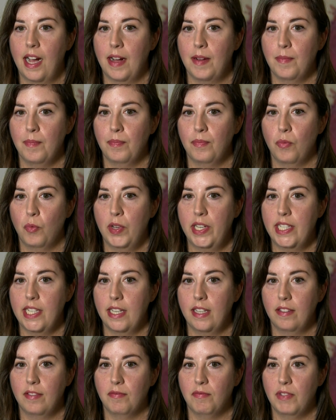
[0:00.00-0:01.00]
Um,
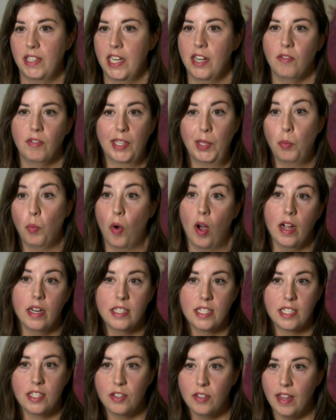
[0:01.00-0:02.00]
we didn't we didn't really
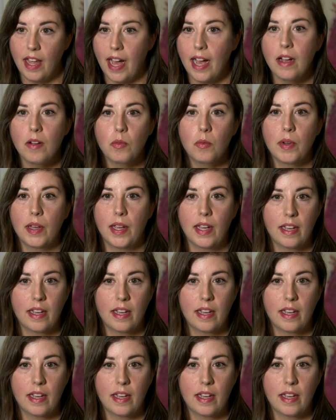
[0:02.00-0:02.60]
want to do that.